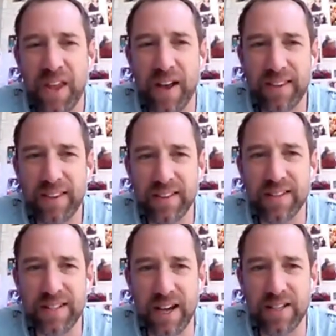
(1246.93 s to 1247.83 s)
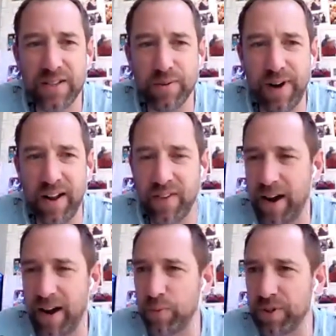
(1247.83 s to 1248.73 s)
I think the data around
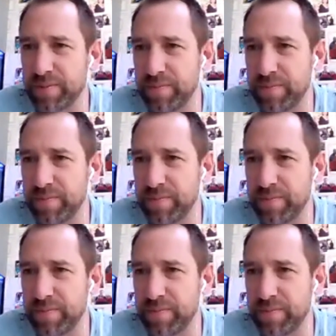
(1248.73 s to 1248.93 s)
that was